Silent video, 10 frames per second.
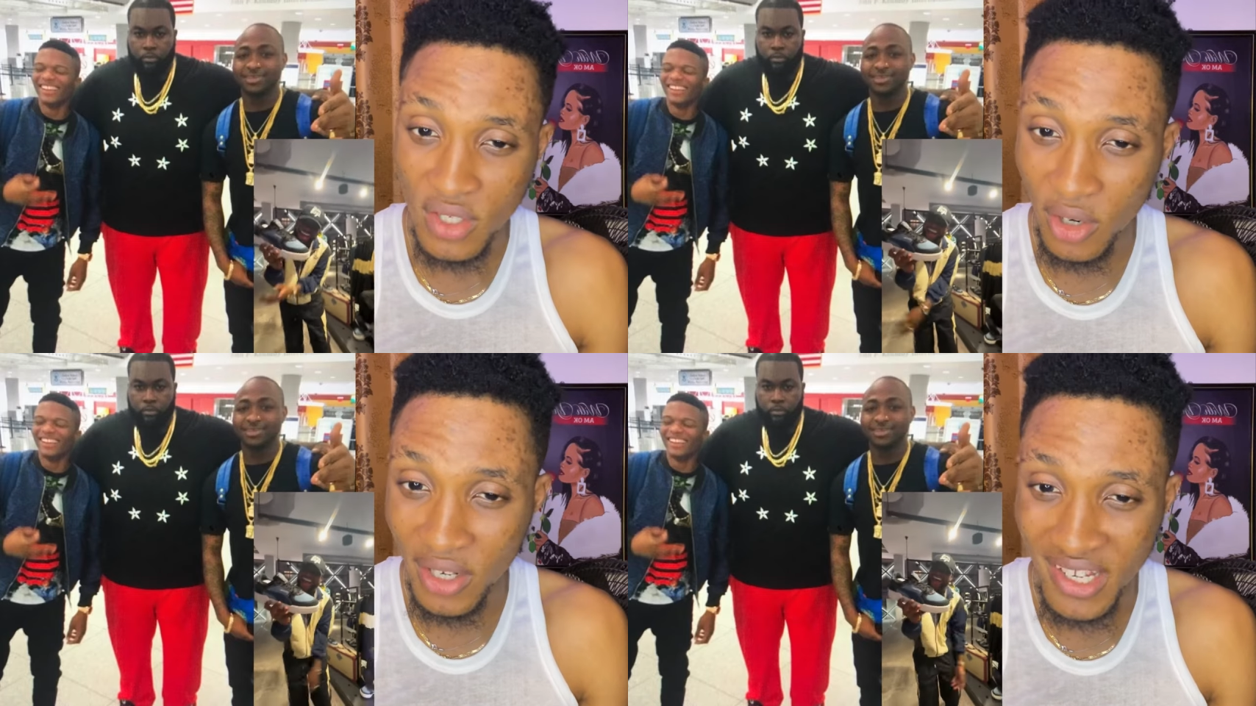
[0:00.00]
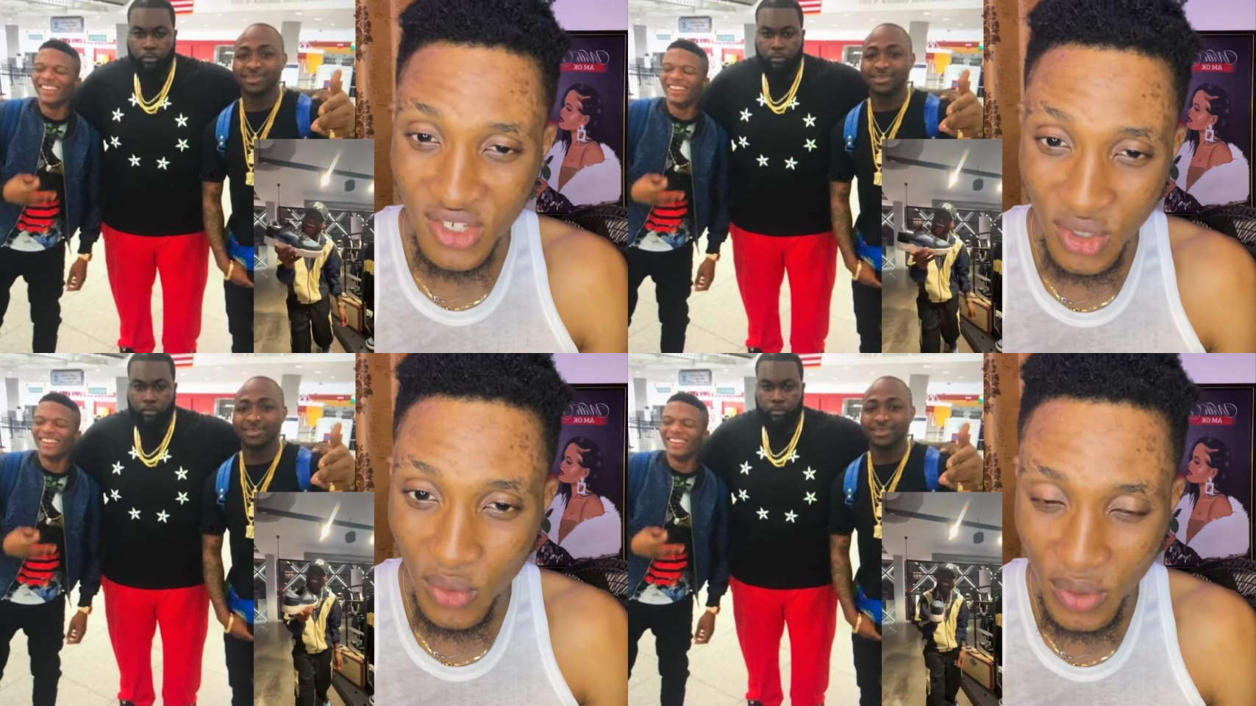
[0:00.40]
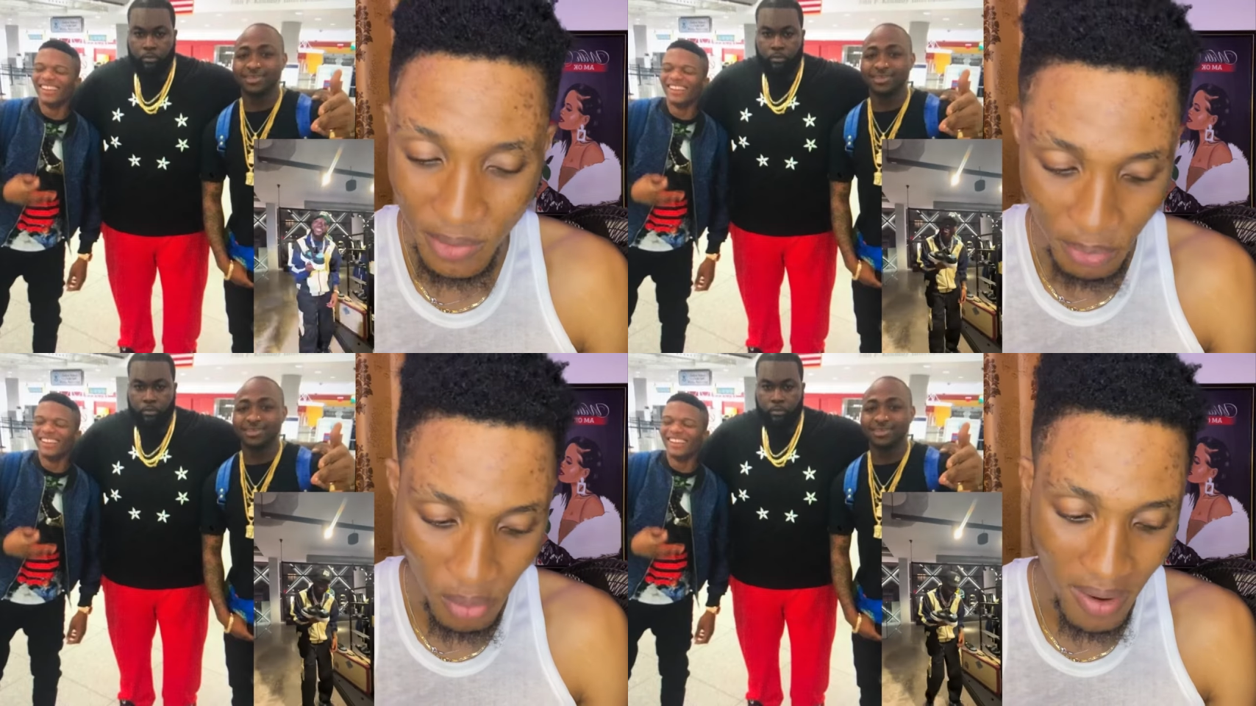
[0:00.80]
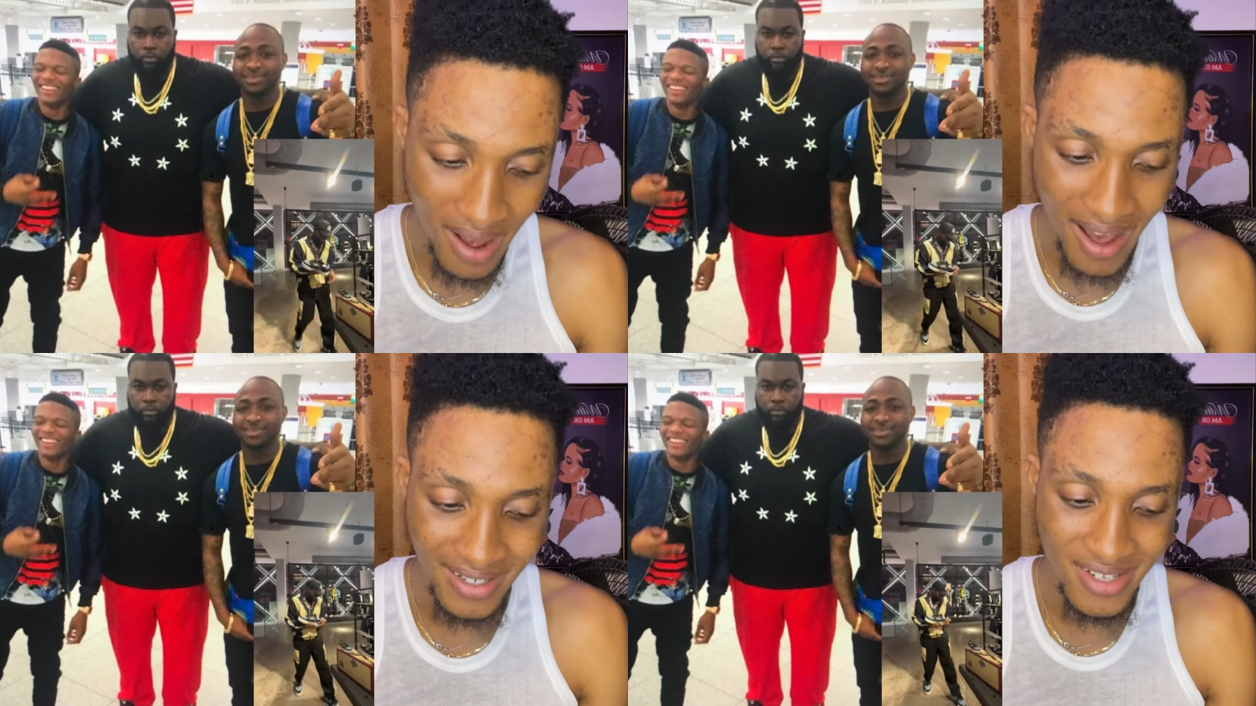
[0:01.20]
Speaker 1: collection with Puma,
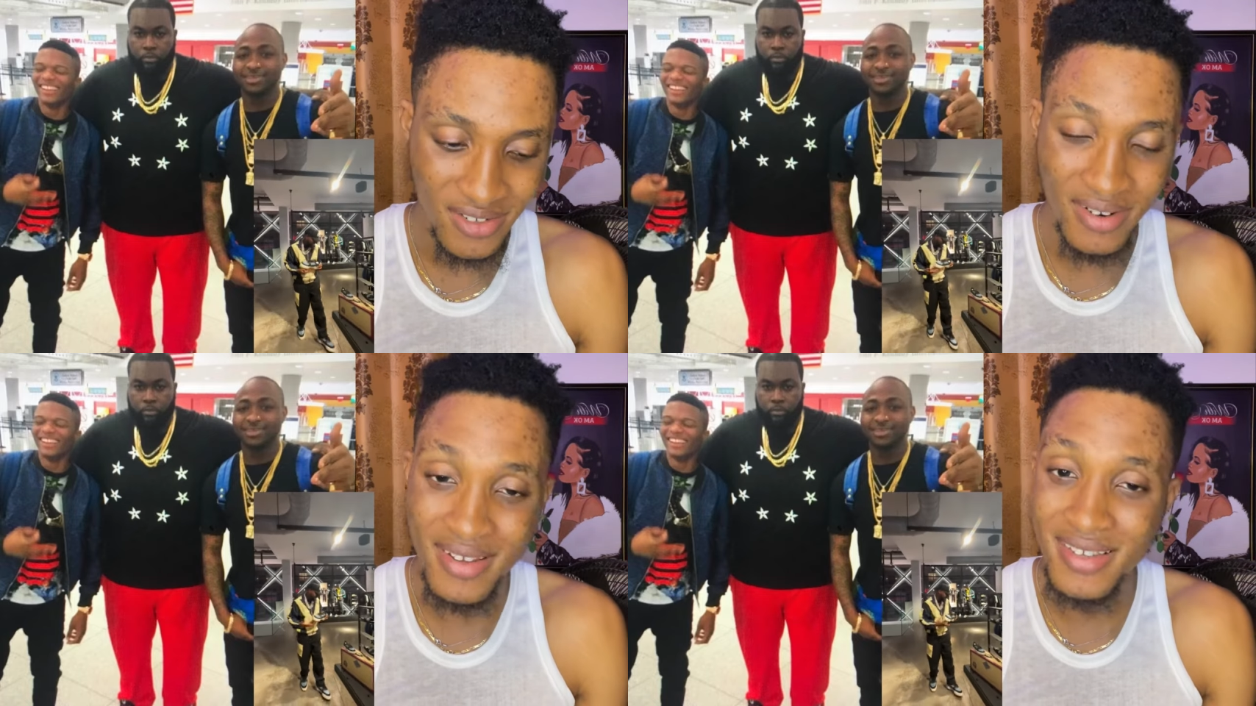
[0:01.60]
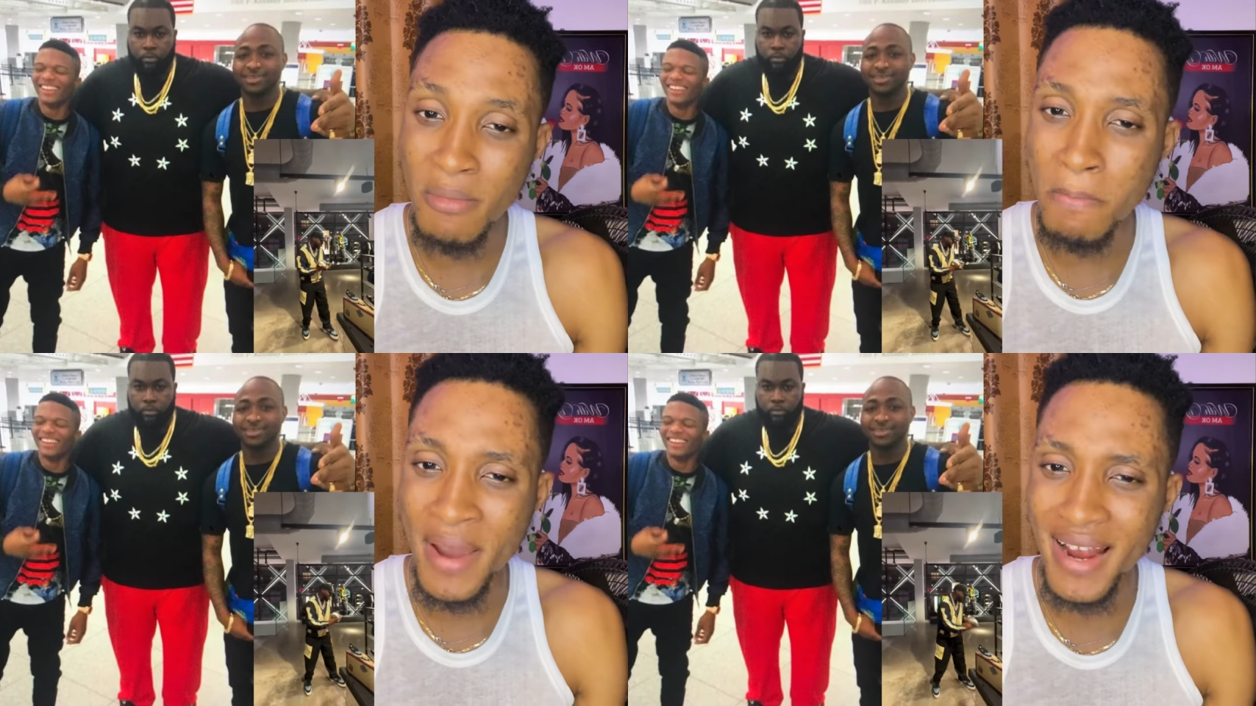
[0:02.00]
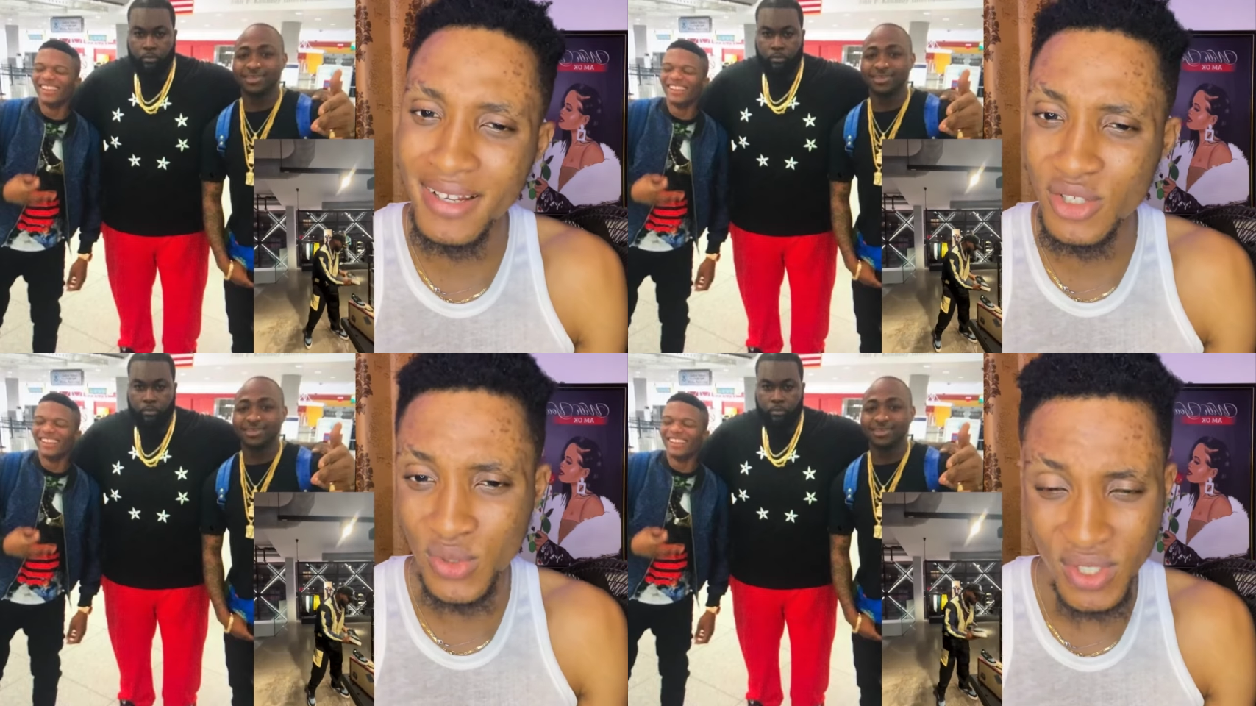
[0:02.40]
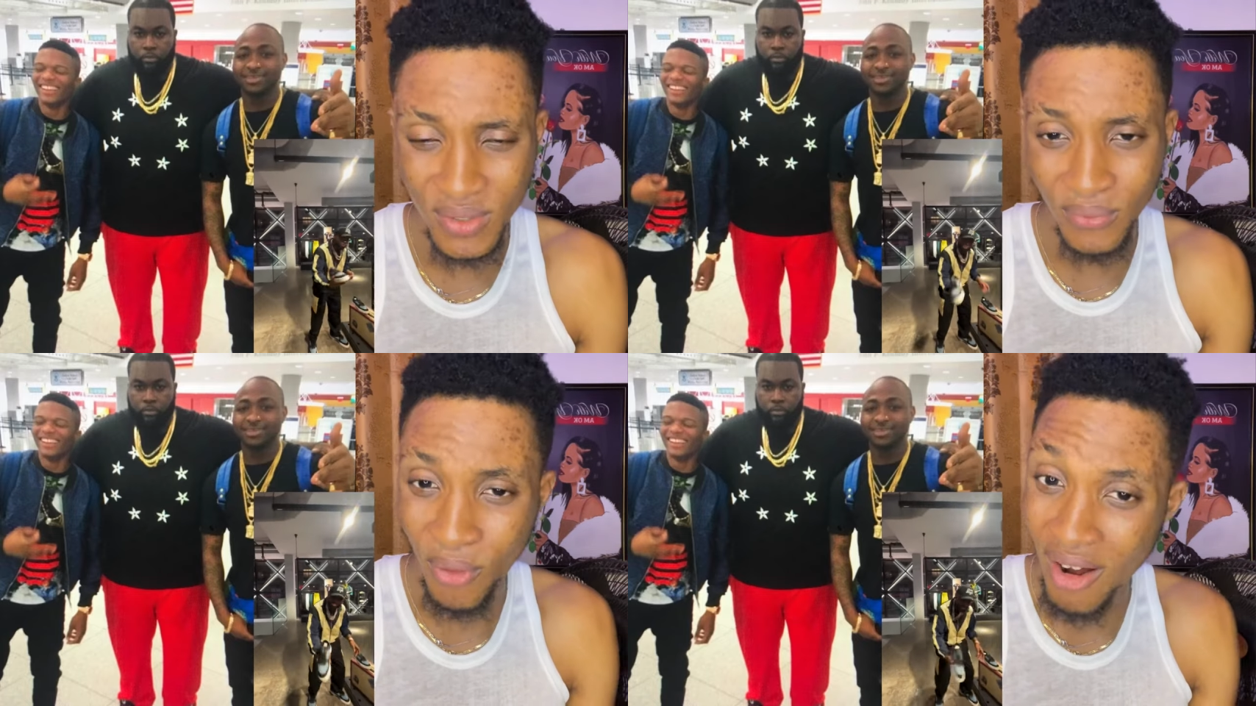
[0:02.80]
and it's crazy, barely
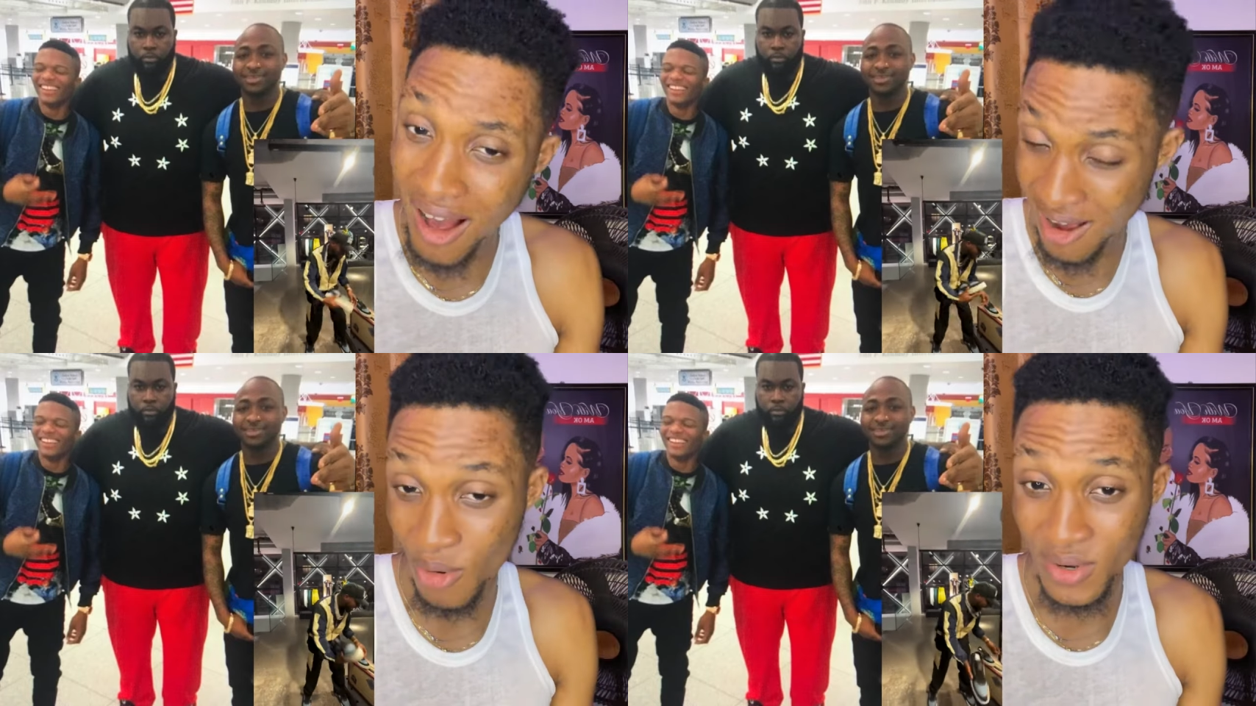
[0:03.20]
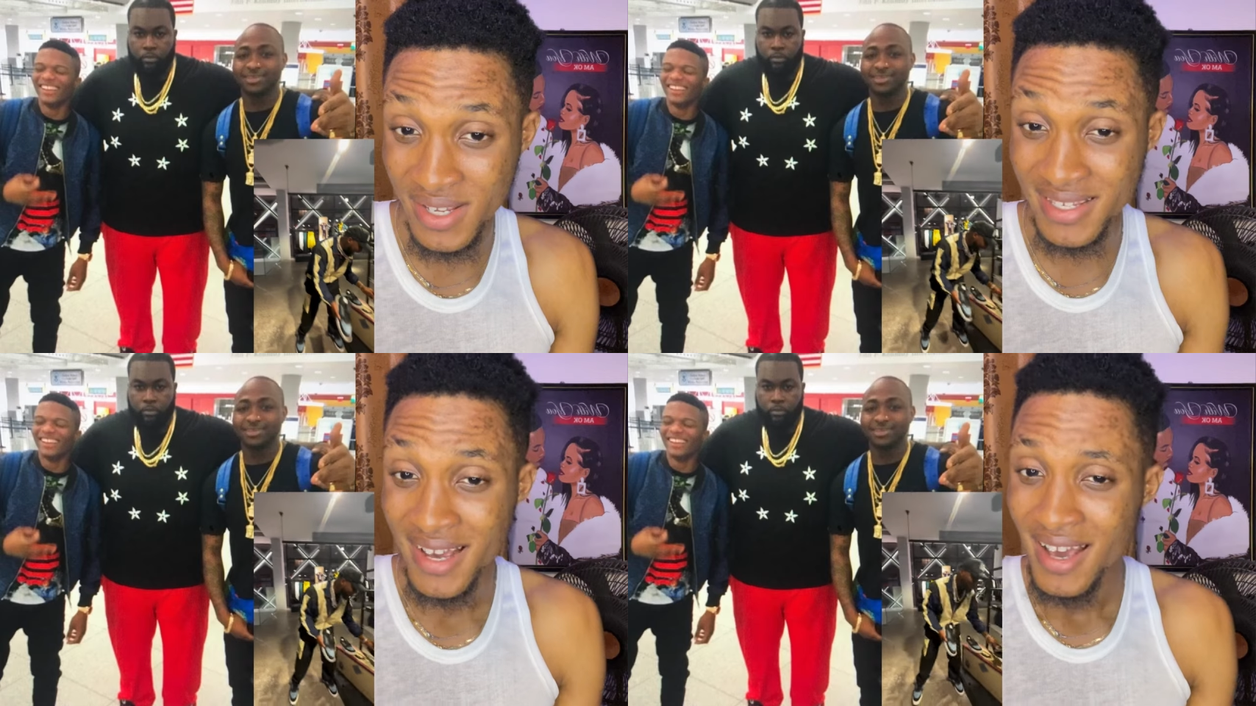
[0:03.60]
24 hours